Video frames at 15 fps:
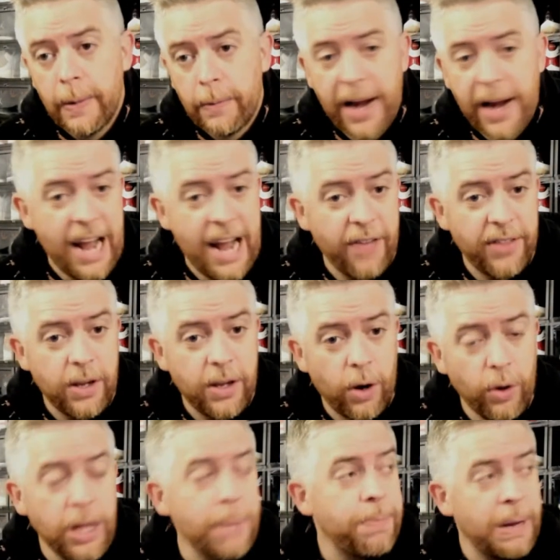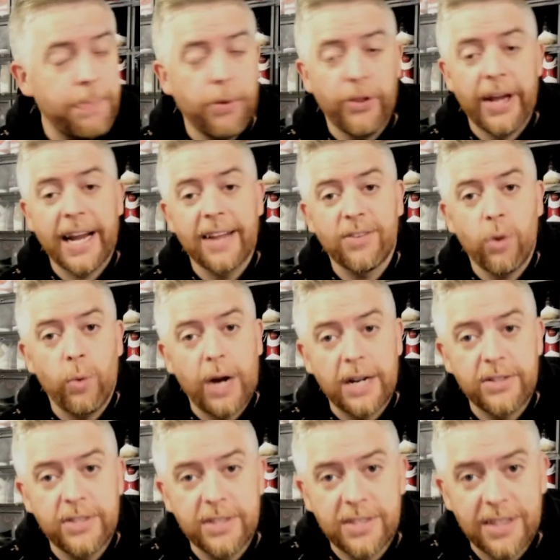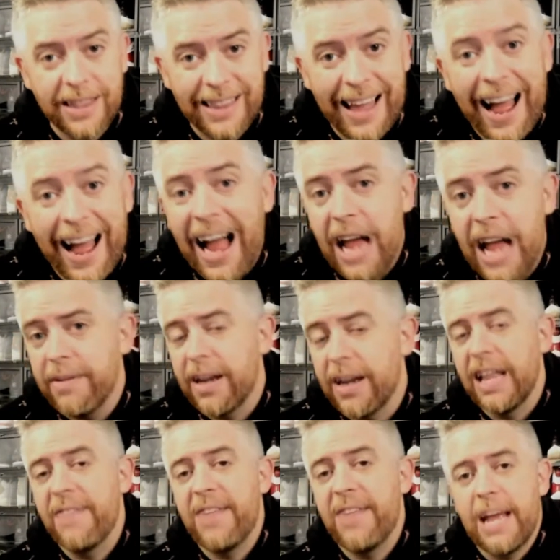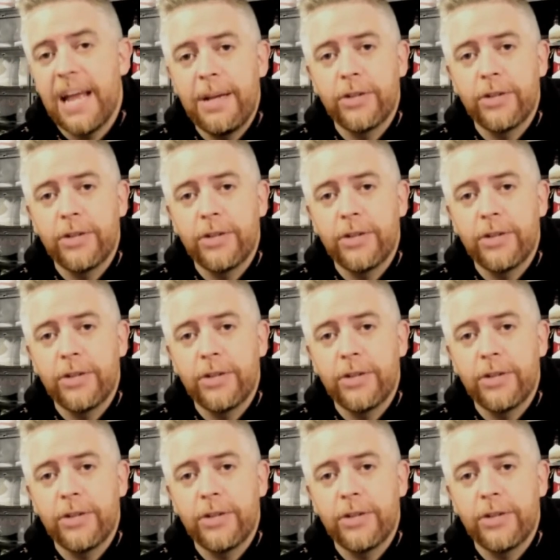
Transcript: right now the only people that get to watch this live at 11 a.m.